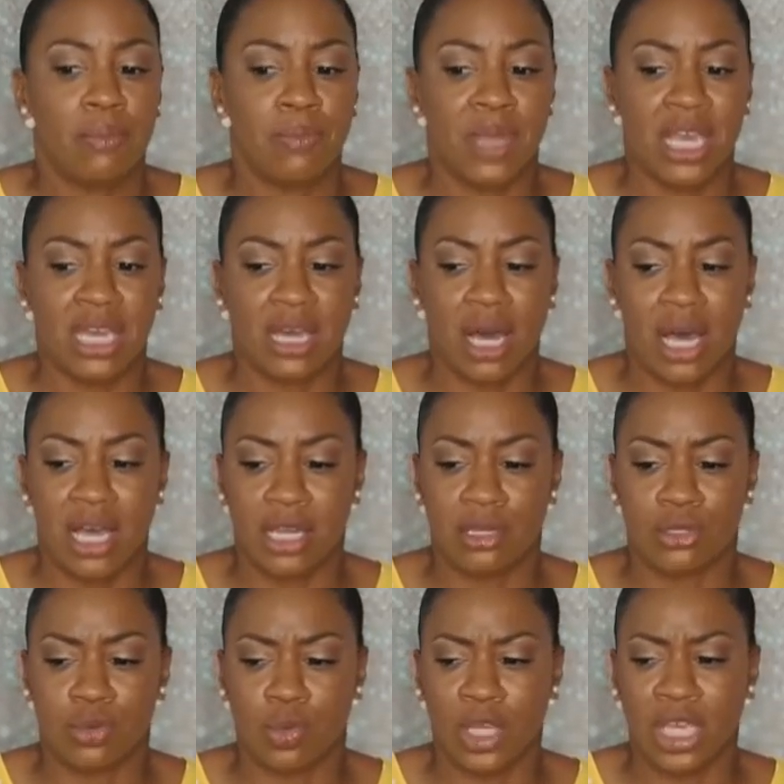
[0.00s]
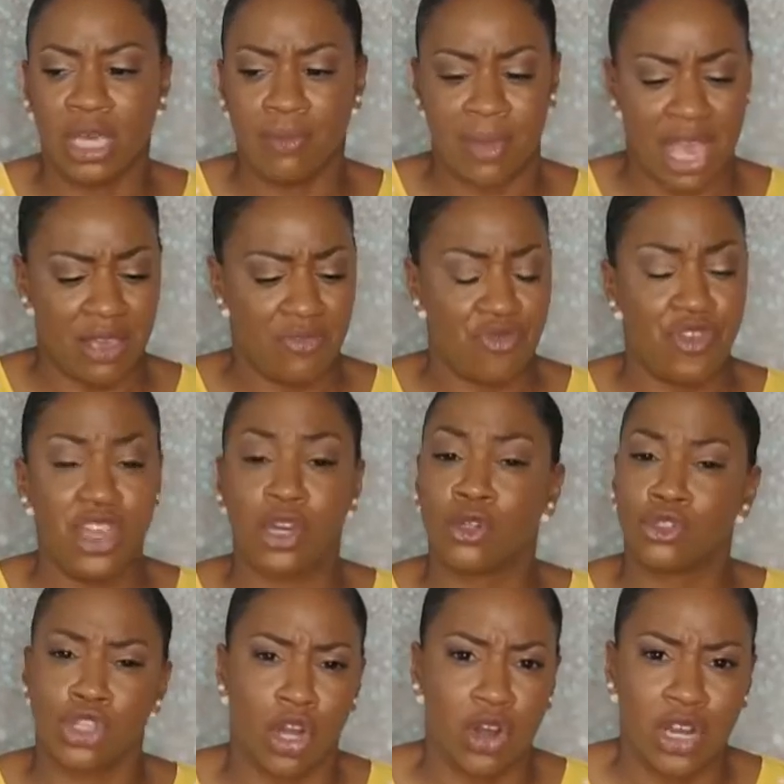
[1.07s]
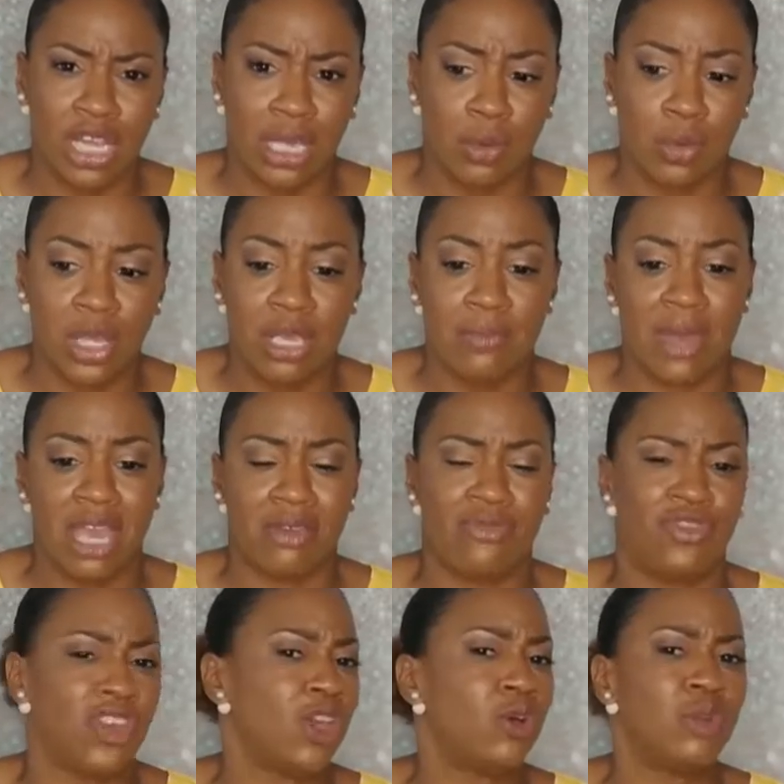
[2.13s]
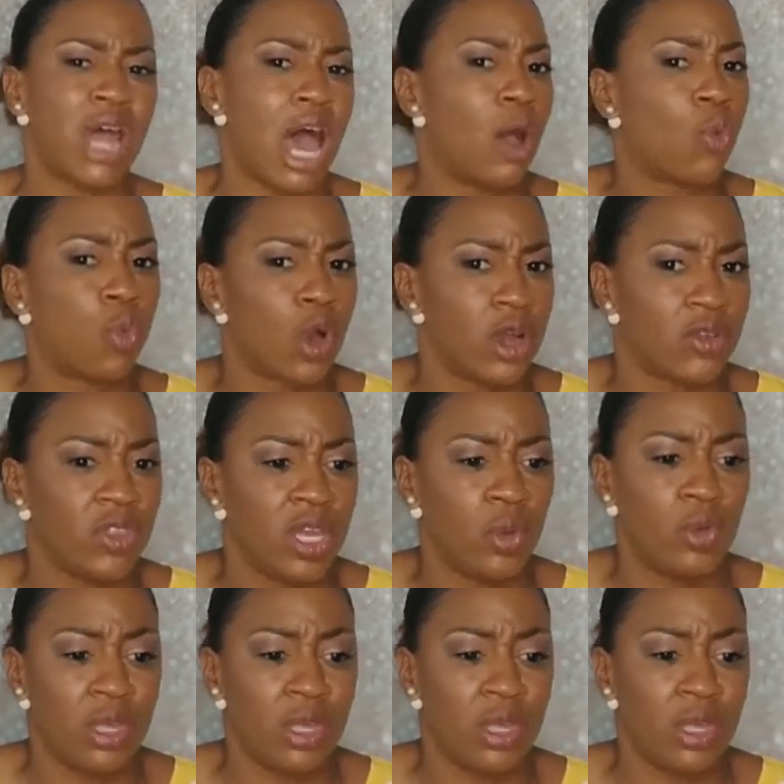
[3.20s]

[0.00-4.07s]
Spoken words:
because we may feel dirty, we may feel not worthy,